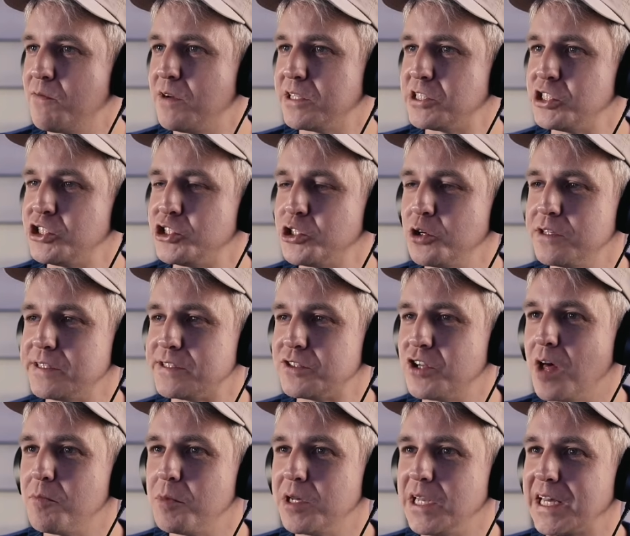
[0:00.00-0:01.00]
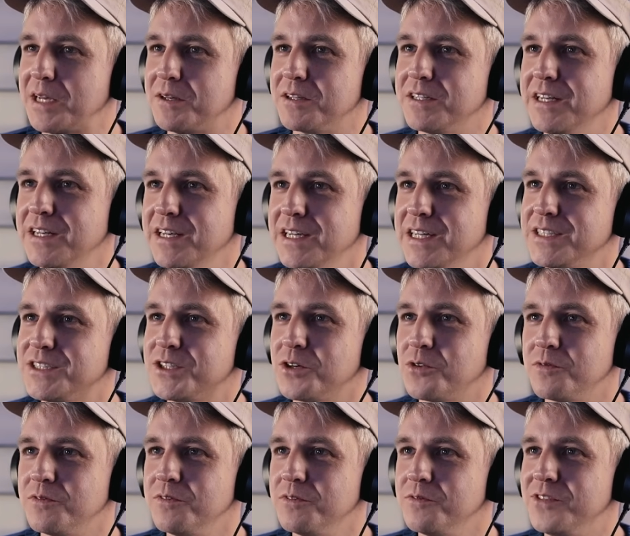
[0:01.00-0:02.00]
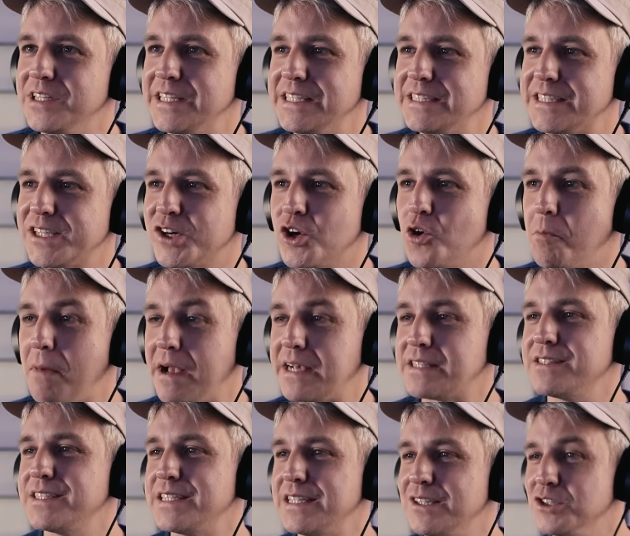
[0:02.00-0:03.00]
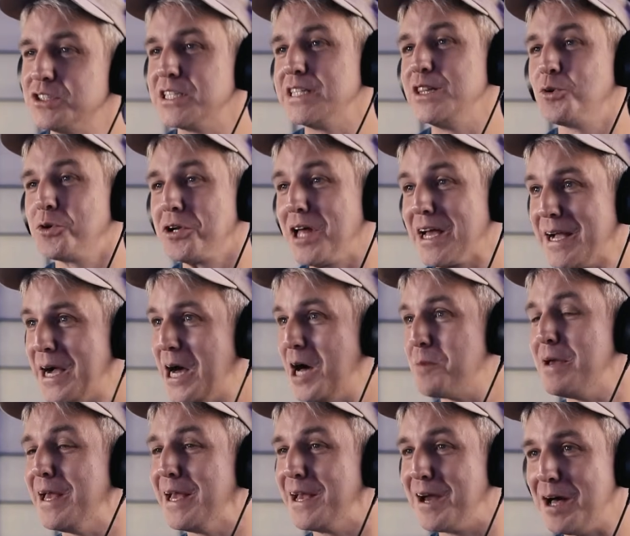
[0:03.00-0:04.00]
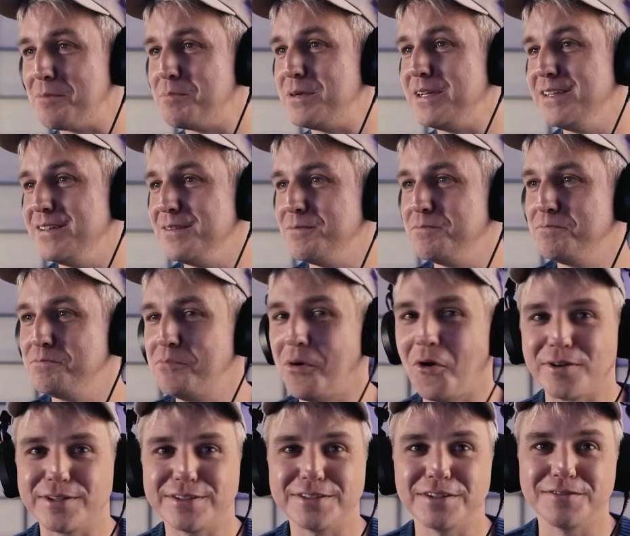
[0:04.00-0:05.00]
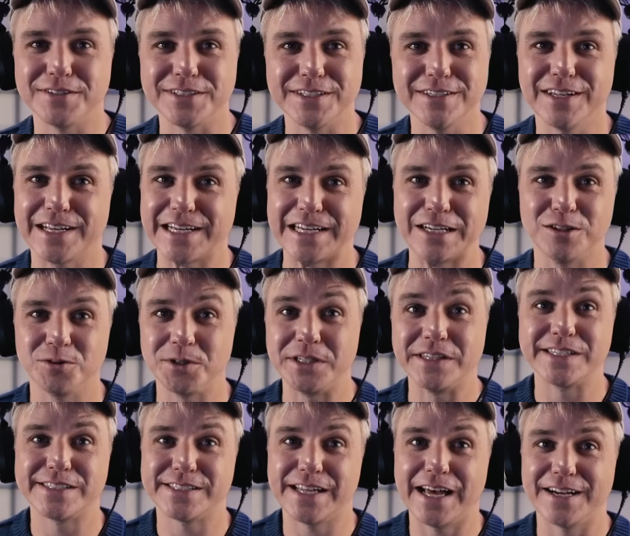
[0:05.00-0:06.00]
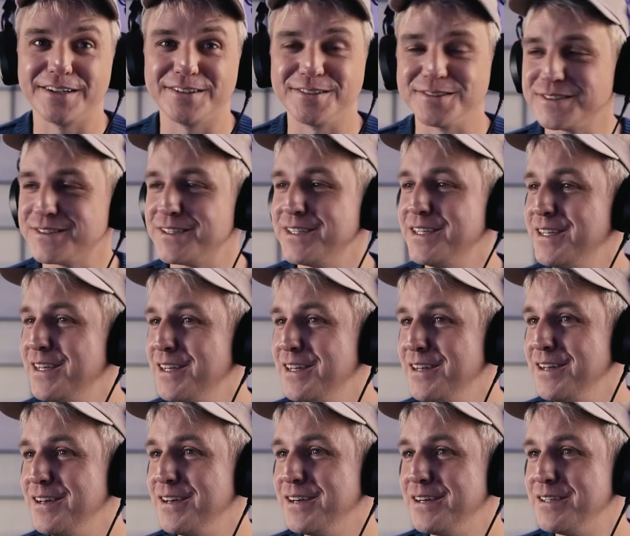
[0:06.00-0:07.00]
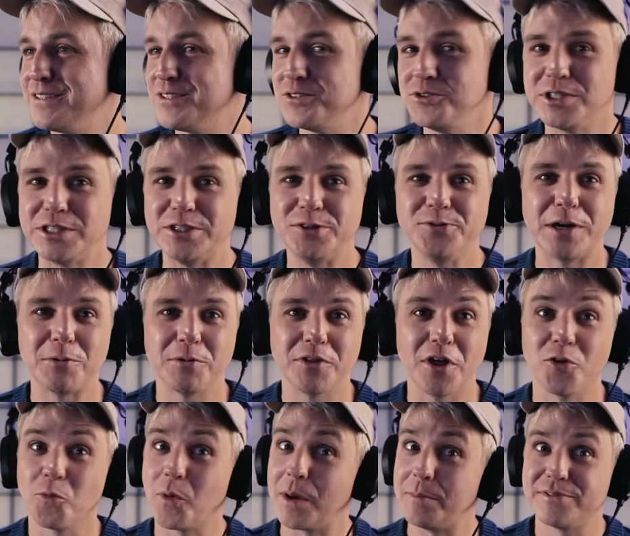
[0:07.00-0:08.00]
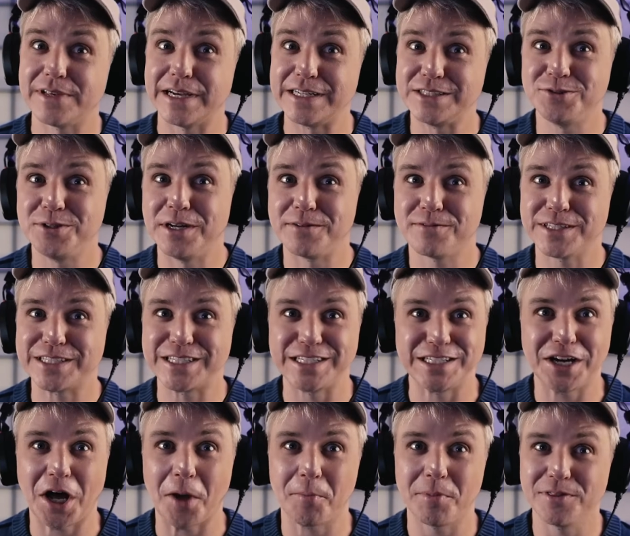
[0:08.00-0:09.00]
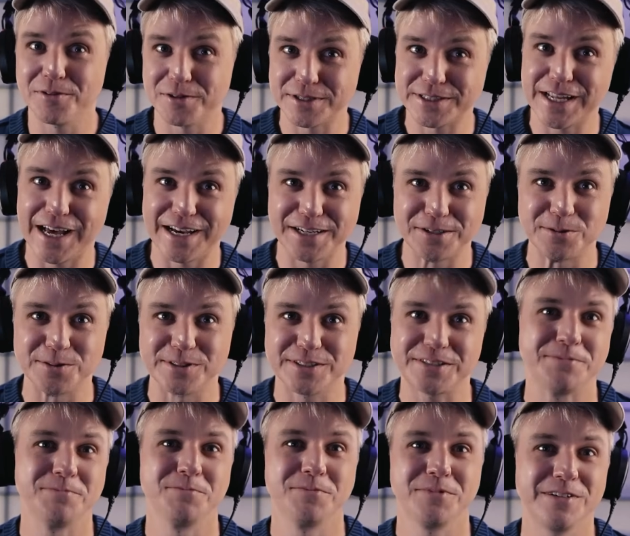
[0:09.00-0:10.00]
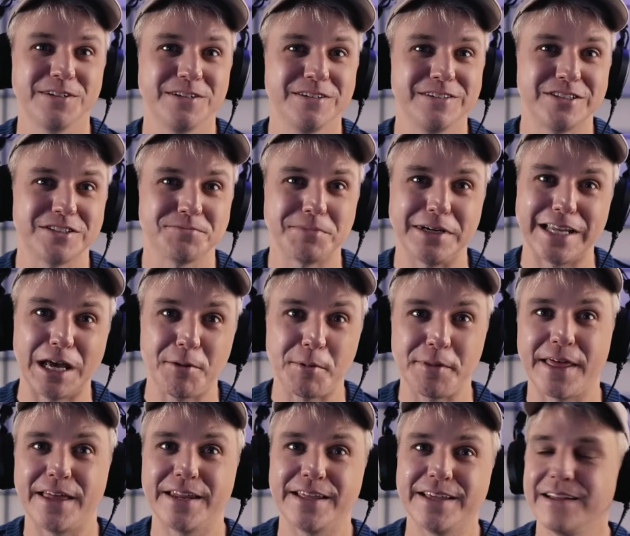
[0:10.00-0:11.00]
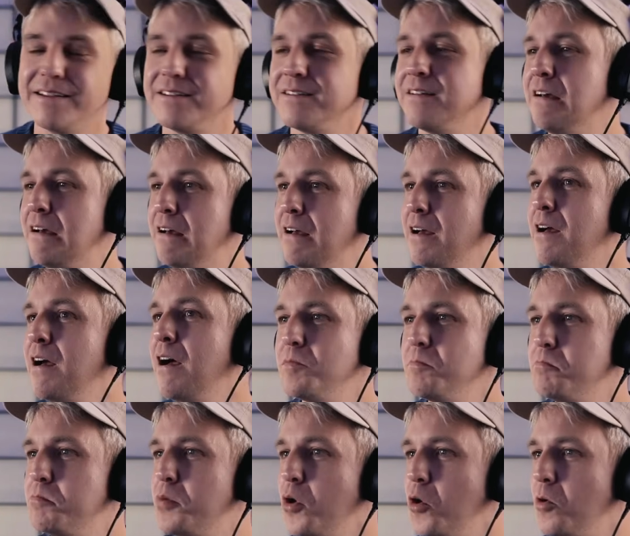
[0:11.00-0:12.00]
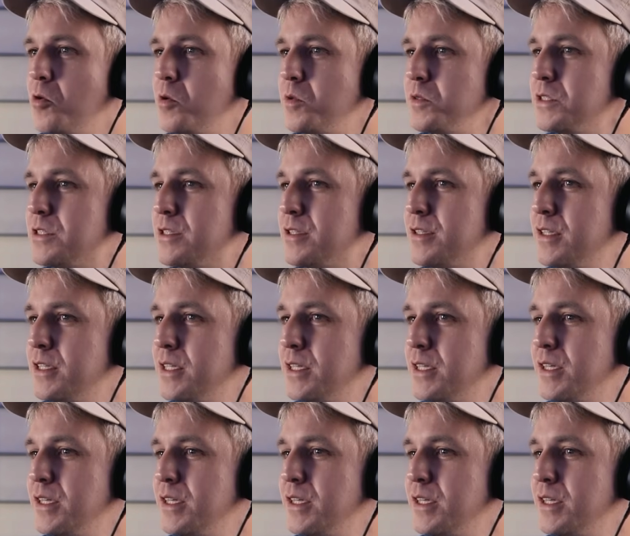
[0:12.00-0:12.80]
don't know if I should show this or not, but like, so V0 basically looked at lore.com and copied parts of it, like including the styles. So you could do that with other websites. You definitely could copy their styles just by typing that in. Bolt